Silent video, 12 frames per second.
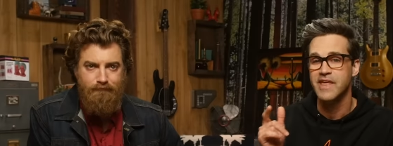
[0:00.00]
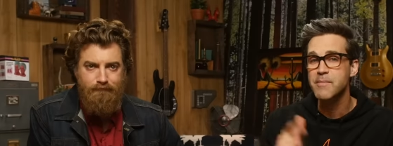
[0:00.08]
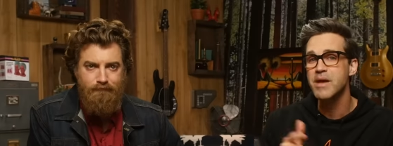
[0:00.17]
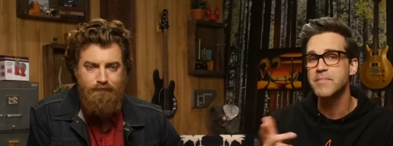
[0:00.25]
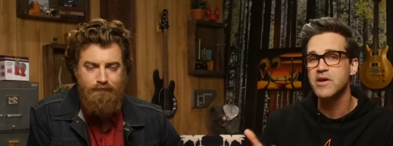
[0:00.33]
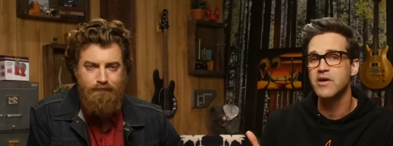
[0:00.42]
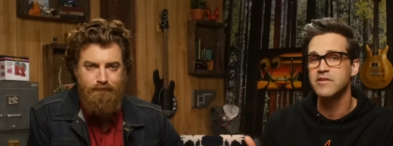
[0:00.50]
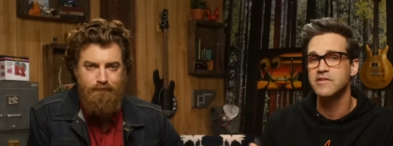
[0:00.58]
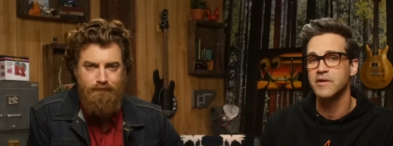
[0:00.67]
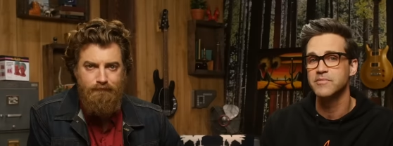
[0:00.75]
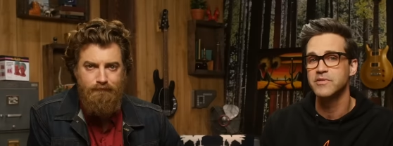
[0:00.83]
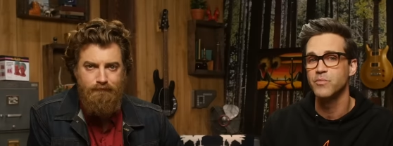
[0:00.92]
Speaker 1: they may be onto
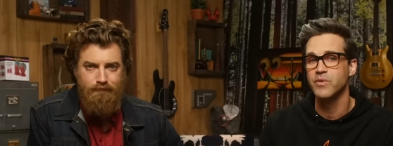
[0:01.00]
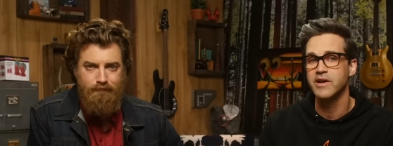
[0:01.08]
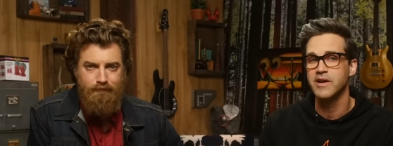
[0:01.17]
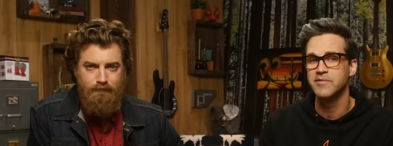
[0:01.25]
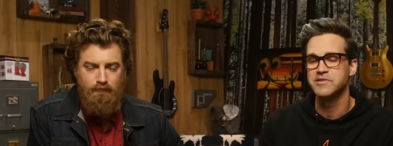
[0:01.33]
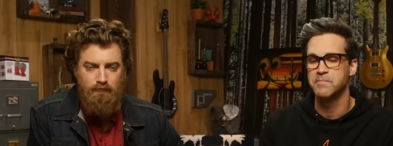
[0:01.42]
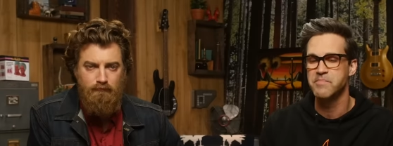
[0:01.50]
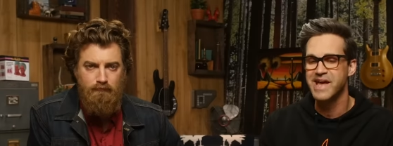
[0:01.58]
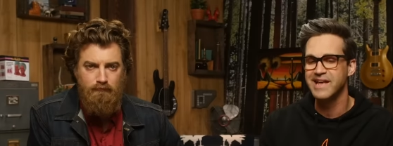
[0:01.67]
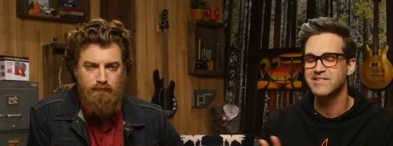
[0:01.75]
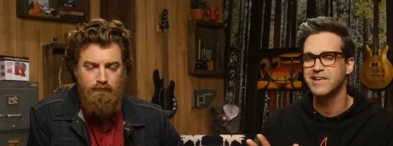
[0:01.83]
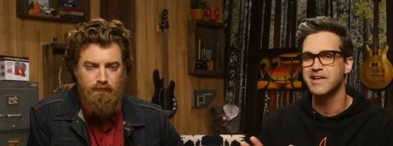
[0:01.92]
something when it comes to
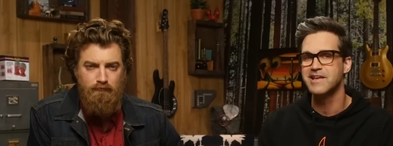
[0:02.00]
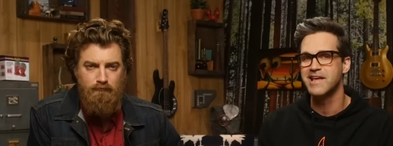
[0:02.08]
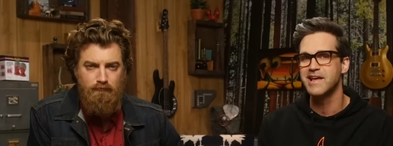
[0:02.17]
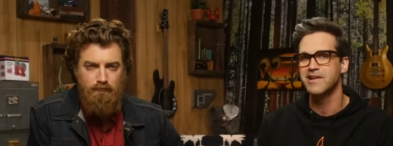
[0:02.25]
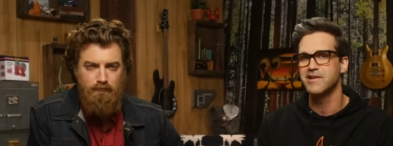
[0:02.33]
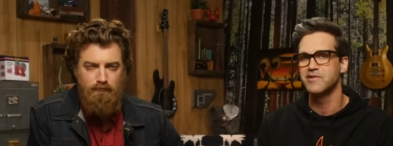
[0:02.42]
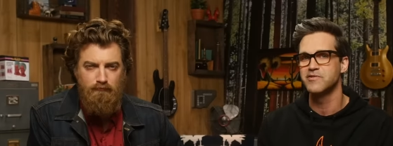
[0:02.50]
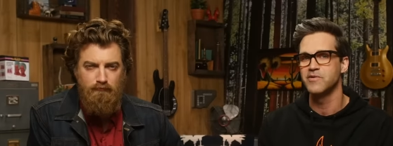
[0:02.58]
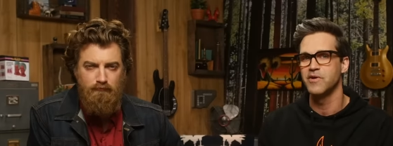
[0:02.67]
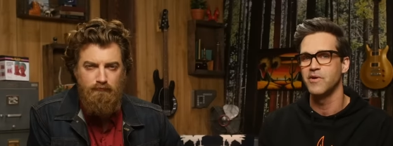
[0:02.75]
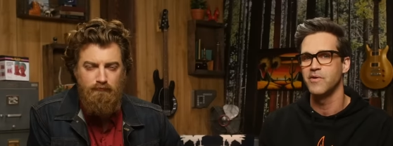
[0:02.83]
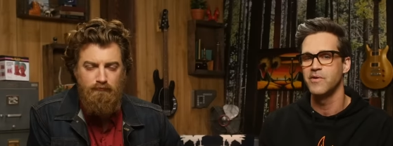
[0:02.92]
pesky kid
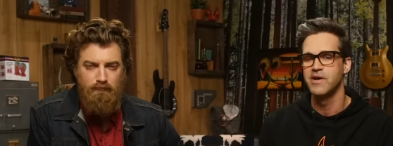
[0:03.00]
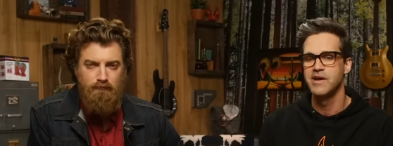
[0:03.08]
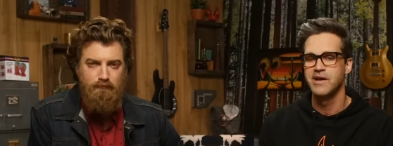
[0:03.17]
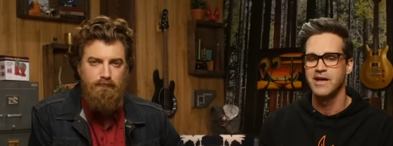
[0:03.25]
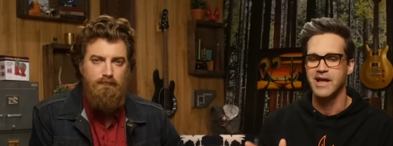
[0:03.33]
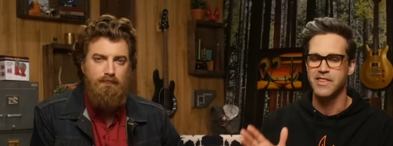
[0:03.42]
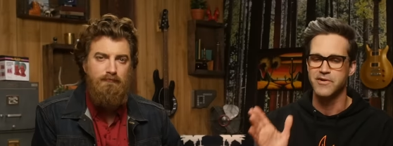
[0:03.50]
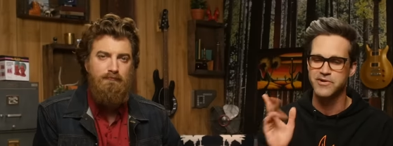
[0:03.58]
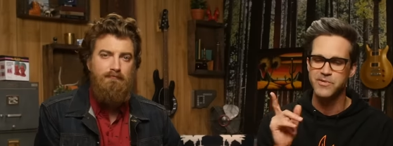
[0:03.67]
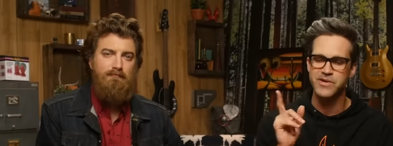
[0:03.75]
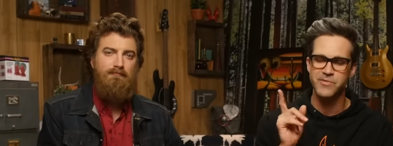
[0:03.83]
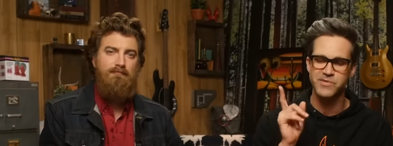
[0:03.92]
control, and they're
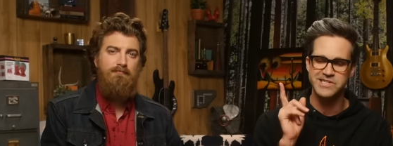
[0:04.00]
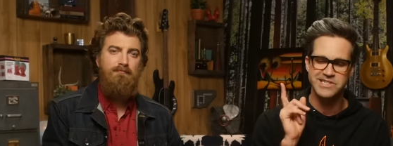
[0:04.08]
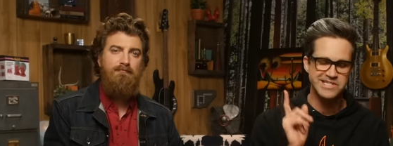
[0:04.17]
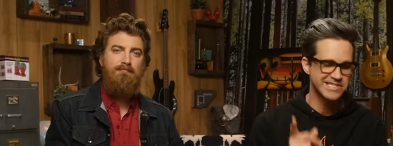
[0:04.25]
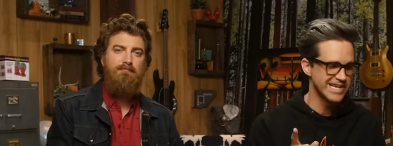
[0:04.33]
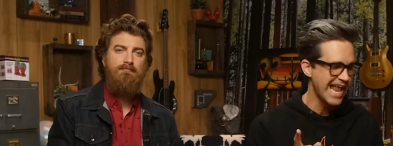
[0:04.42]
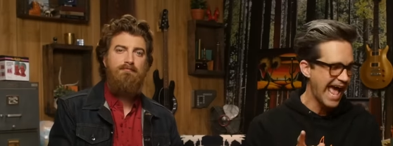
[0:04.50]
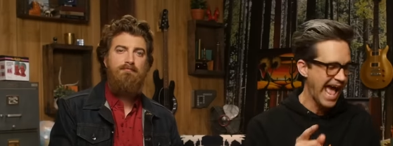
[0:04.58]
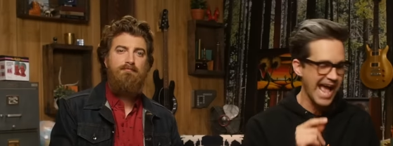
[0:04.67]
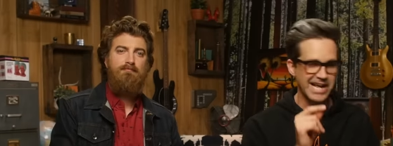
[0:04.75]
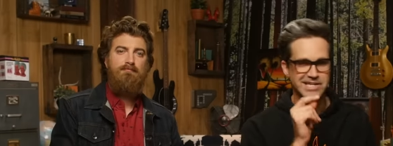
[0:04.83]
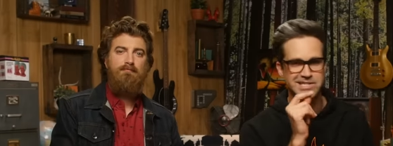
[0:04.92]
doing it with
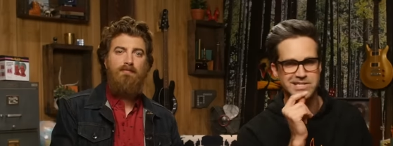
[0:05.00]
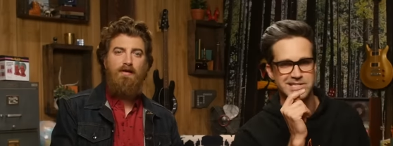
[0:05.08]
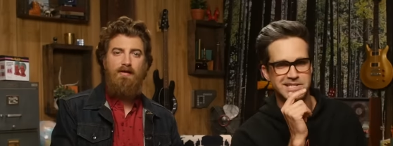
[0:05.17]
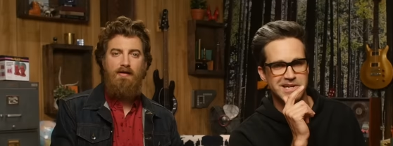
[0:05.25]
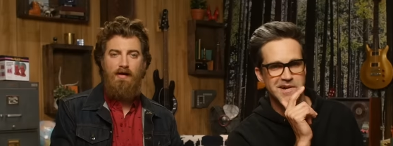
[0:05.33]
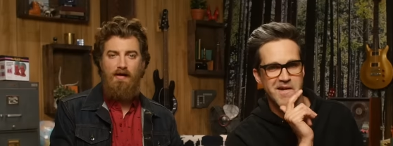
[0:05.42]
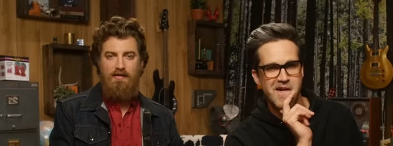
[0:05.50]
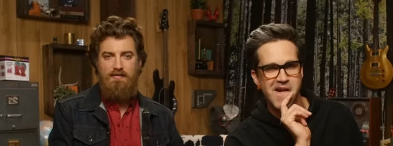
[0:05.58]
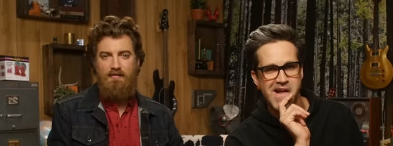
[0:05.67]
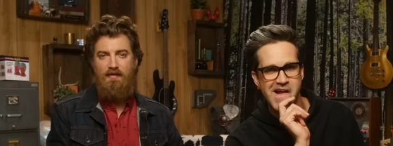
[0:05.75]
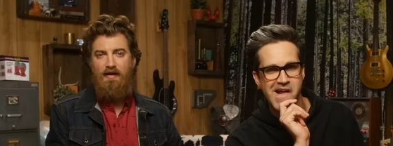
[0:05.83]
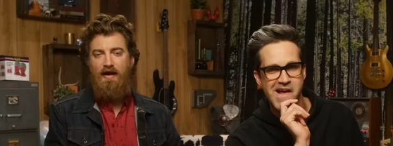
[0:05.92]
snacks.
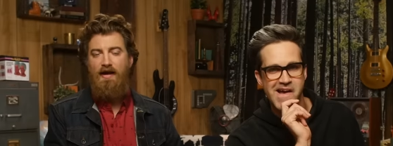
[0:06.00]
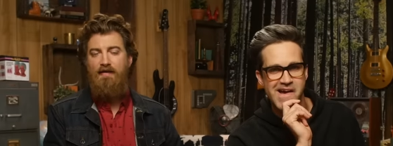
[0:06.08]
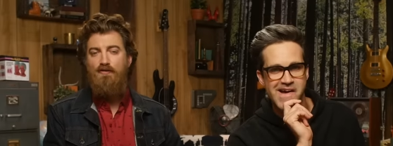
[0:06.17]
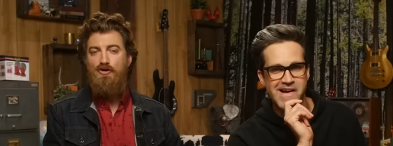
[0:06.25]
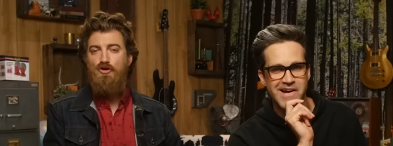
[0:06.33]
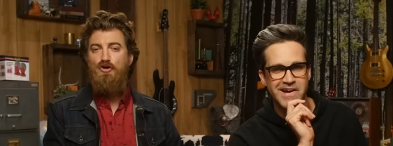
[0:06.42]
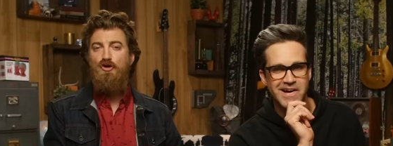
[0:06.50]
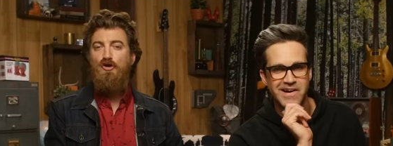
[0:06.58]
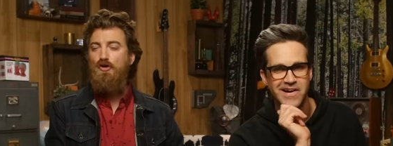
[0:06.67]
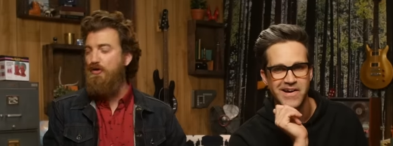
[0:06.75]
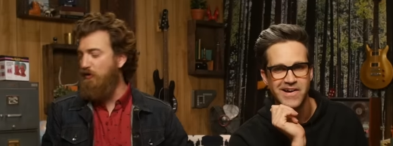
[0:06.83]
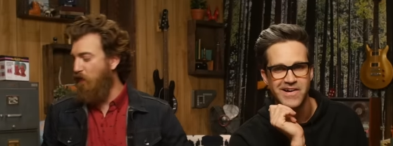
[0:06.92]
Yes,
Speaker 2: they have
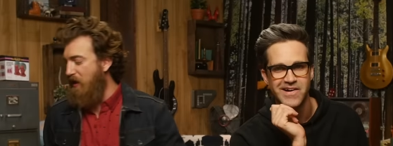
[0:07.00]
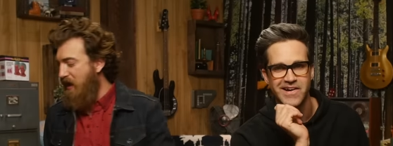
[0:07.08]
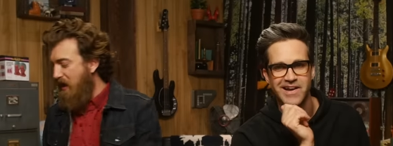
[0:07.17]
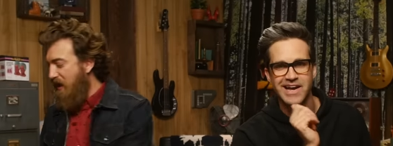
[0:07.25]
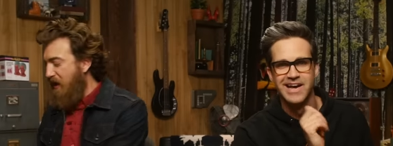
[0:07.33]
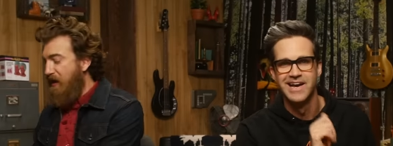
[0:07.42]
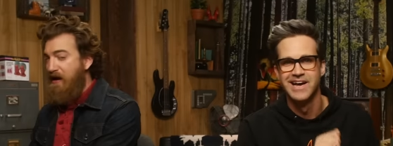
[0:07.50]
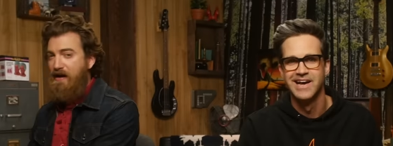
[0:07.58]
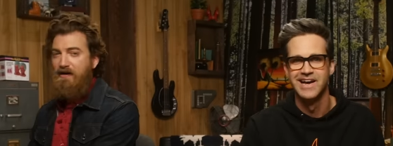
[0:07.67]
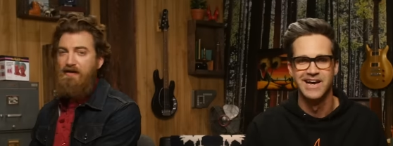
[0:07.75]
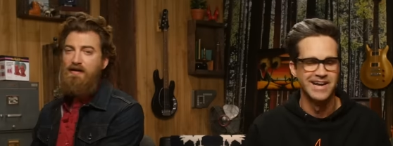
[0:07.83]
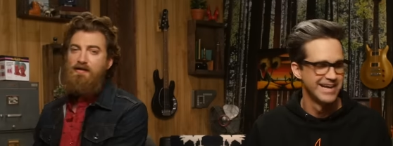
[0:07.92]

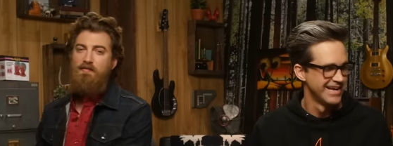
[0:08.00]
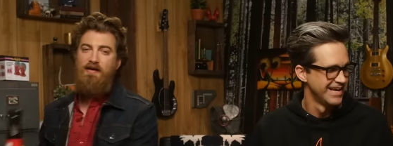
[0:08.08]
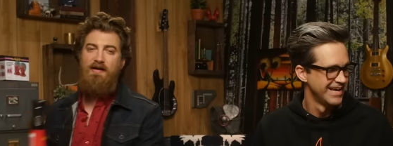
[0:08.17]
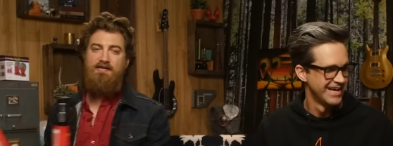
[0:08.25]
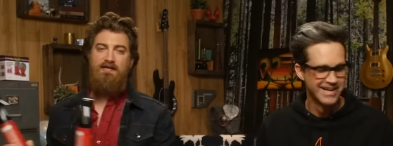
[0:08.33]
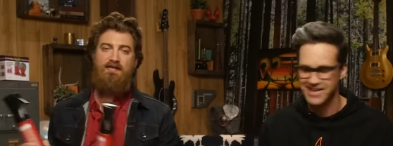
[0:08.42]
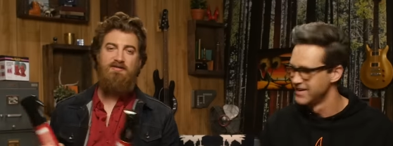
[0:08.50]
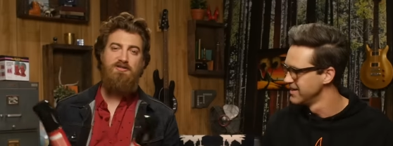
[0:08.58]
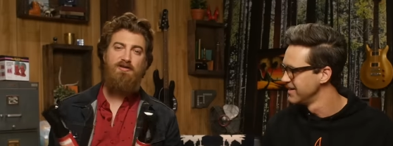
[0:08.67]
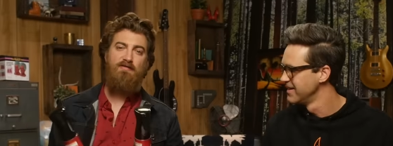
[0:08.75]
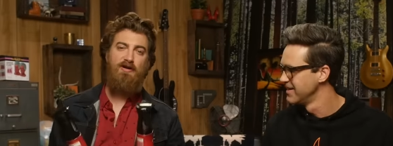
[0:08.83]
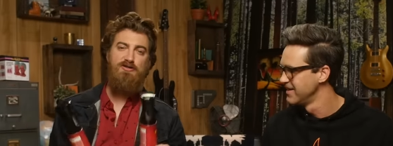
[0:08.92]
Kool-Raid, because in this
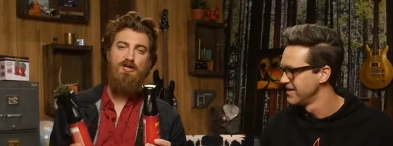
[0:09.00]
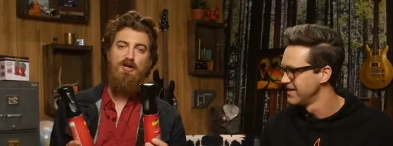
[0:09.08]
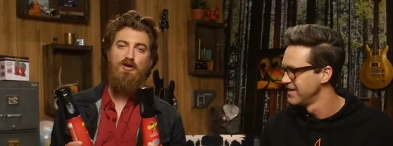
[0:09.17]
universe,